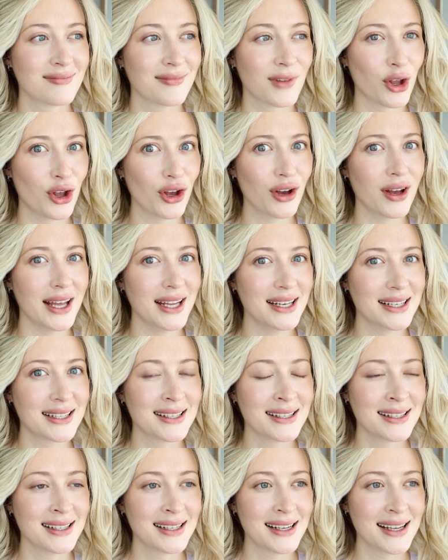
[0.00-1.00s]
good
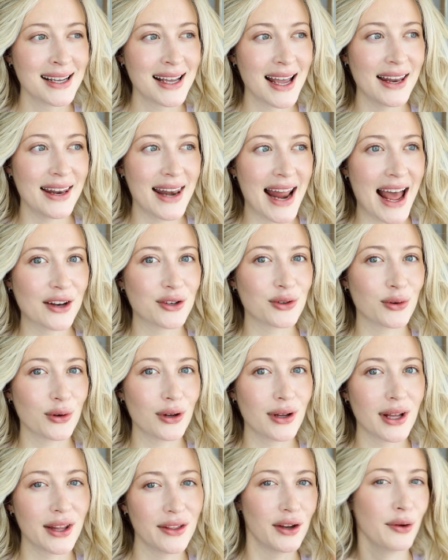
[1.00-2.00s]
and natural
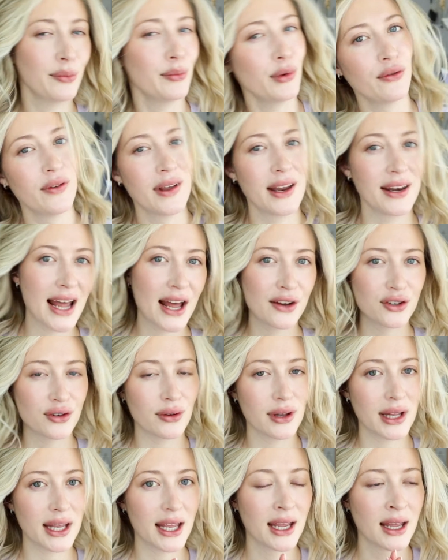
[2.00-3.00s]
and they're moving
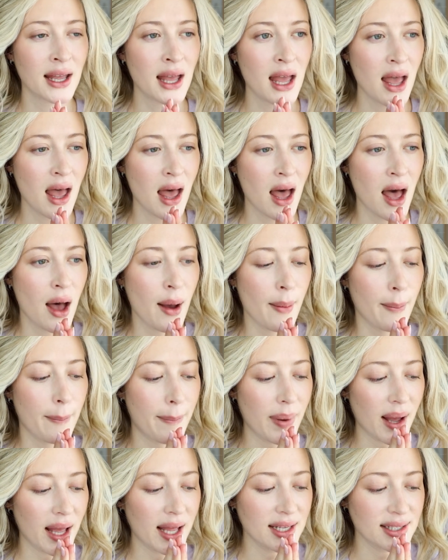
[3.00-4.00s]
naturally.
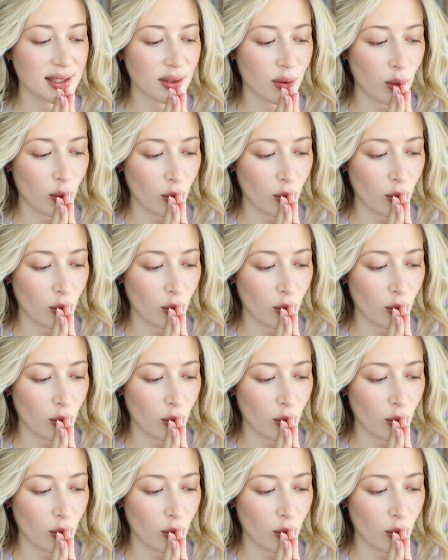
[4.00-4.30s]
But